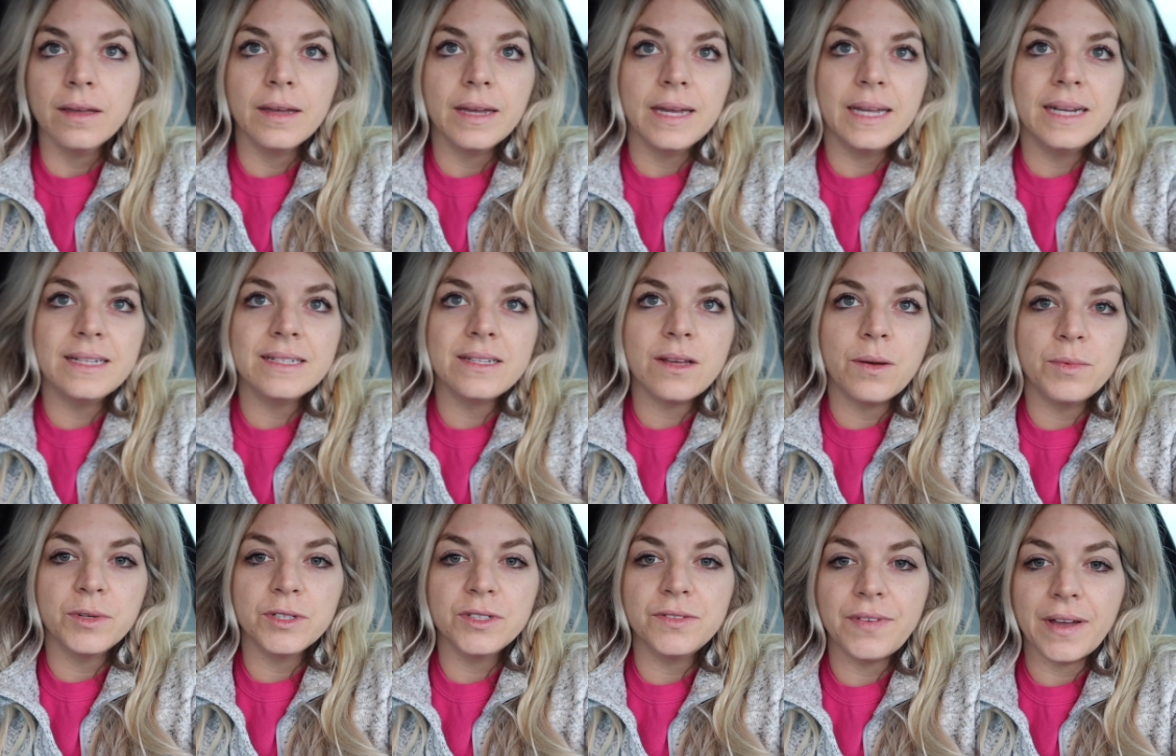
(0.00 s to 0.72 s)
It is
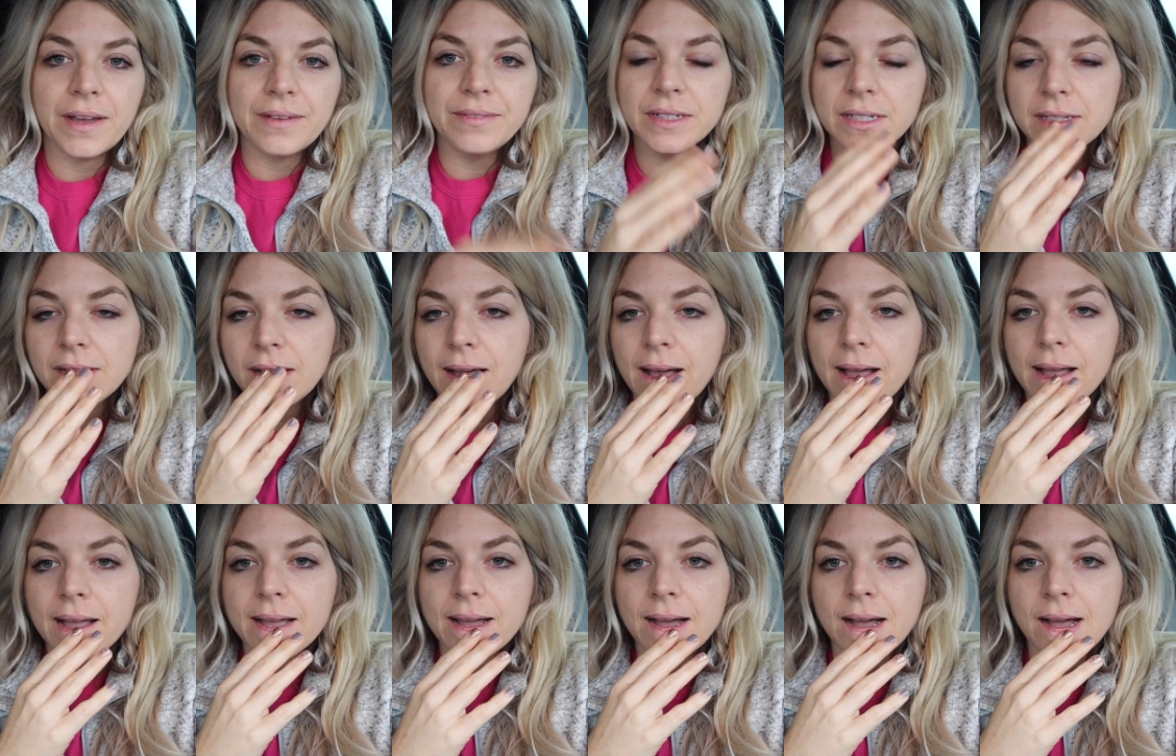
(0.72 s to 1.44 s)
almost 5
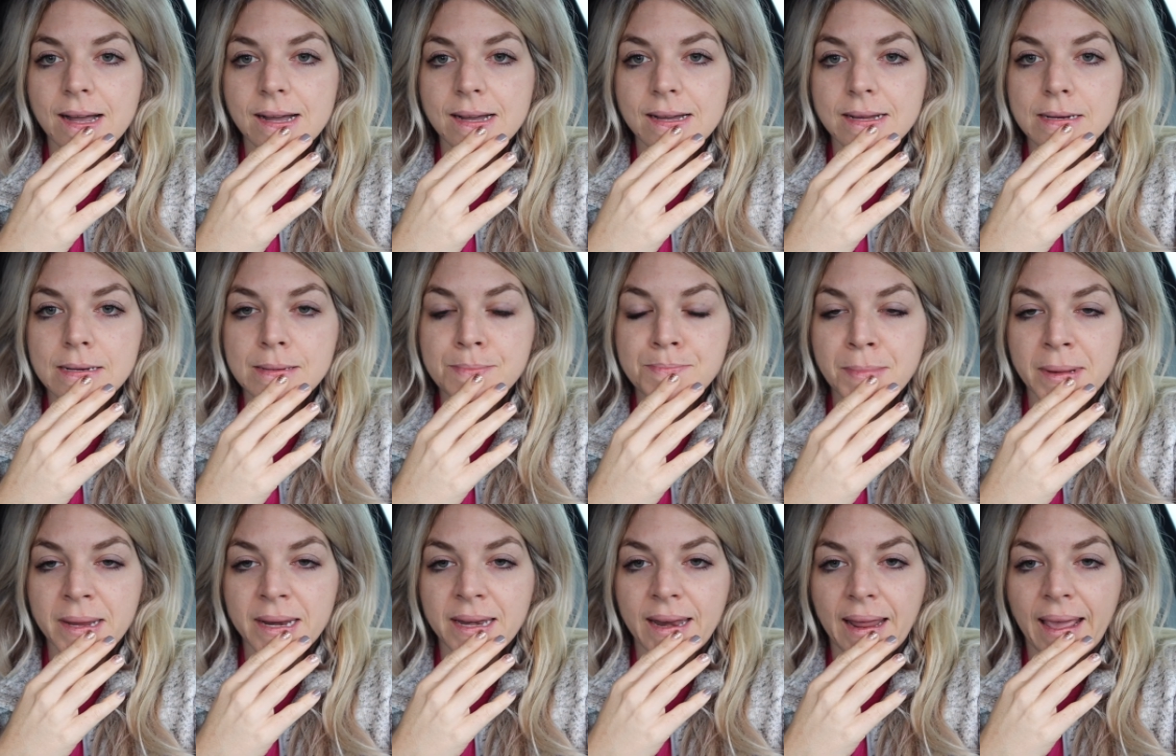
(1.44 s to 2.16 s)
o'clock
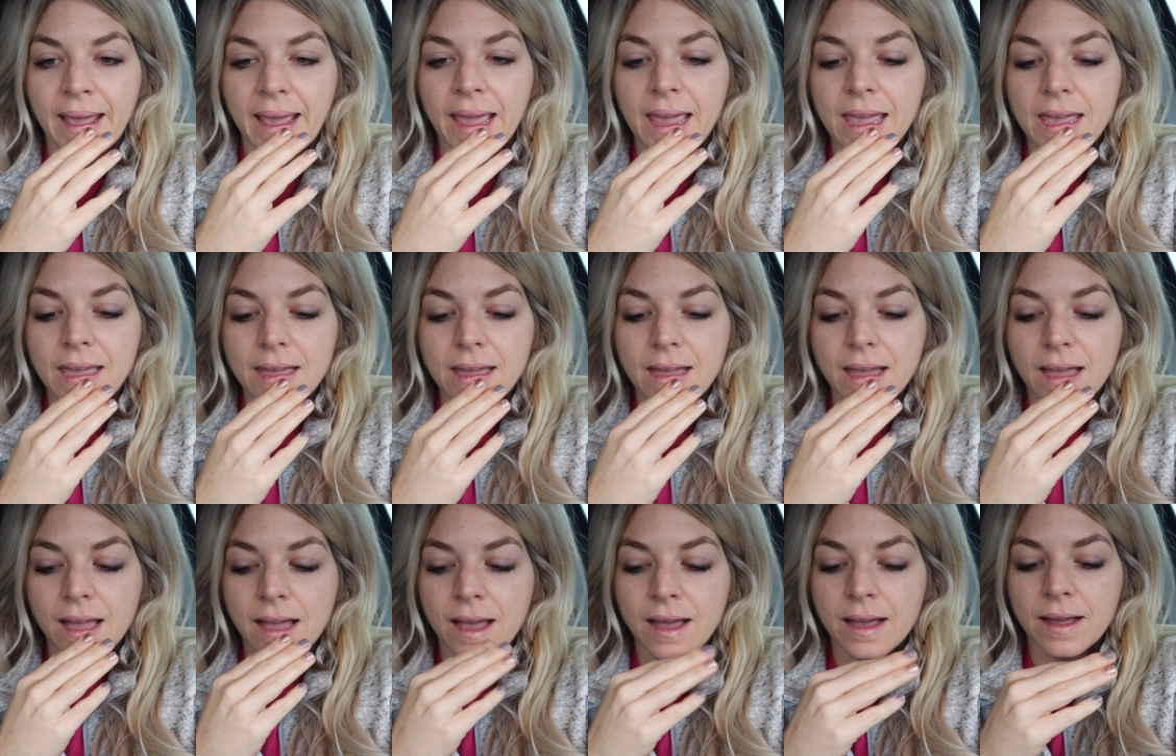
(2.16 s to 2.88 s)
on Monday.
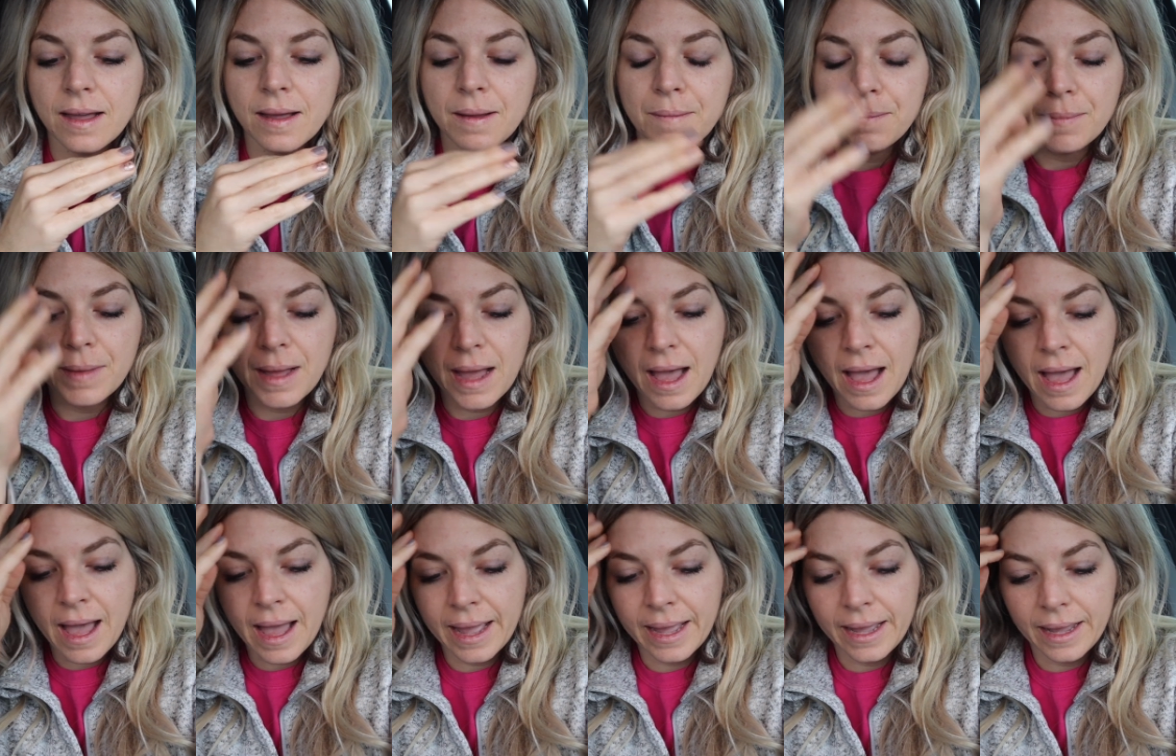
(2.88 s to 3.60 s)

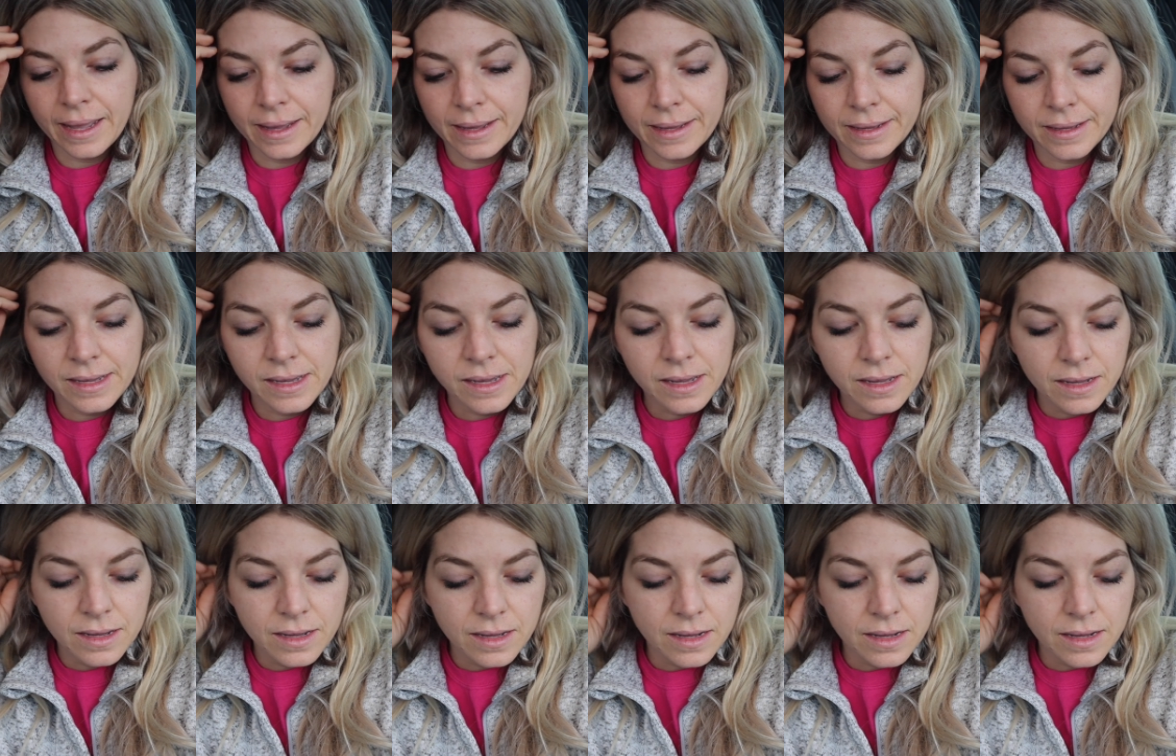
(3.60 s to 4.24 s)
I